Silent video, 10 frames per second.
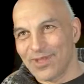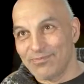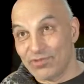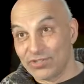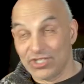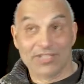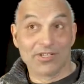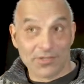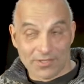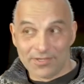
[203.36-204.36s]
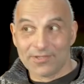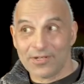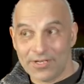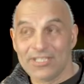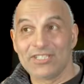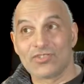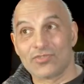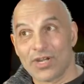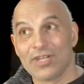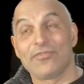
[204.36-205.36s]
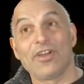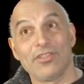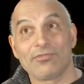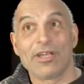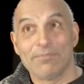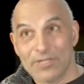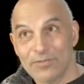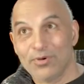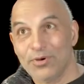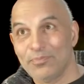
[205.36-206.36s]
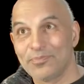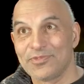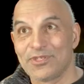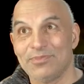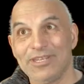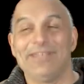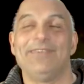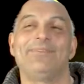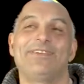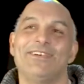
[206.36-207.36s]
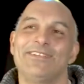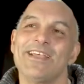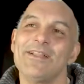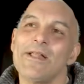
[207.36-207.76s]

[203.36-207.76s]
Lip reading: project, not least trying to find the right people to be in it, because